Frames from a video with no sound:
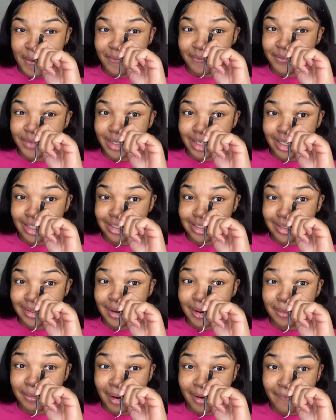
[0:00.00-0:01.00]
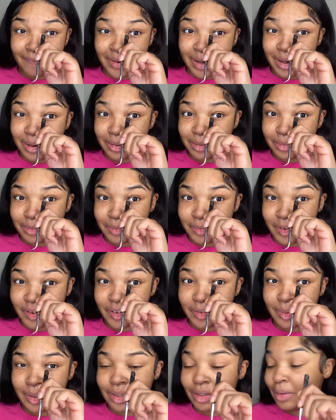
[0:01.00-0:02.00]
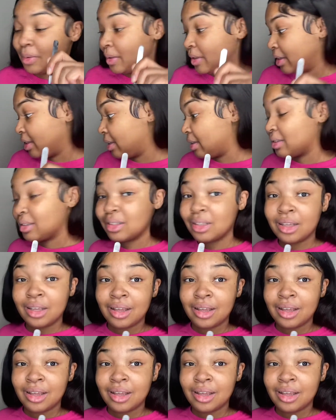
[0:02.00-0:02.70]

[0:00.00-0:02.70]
footage on my phone of me doing this.